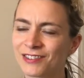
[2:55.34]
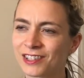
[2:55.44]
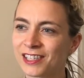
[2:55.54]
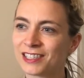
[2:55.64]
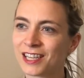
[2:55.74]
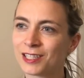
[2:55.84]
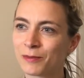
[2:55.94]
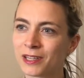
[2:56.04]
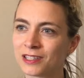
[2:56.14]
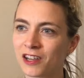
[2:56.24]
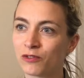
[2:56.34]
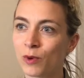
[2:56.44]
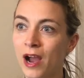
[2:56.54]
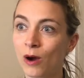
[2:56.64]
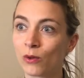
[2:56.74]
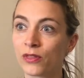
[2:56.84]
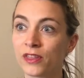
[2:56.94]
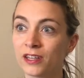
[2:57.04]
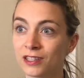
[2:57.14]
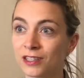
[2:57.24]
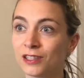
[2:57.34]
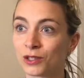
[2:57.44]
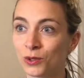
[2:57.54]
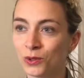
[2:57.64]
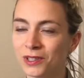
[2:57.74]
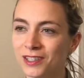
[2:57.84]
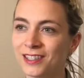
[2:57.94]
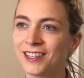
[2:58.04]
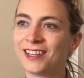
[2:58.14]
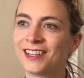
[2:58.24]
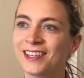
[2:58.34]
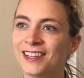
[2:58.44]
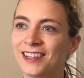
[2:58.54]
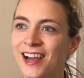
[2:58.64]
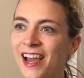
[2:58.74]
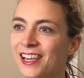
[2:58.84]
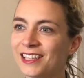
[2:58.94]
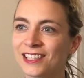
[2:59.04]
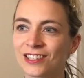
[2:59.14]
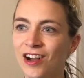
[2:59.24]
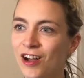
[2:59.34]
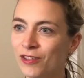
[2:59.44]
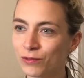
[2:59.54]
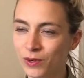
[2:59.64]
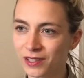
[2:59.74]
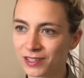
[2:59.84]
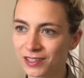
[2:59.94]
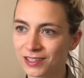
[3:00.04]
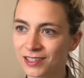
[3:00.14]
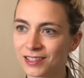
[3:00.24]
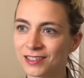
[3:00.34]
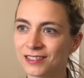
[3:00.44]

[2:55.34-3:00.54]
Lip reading: really said to myself, wow, this is cool. I can hear all the voices,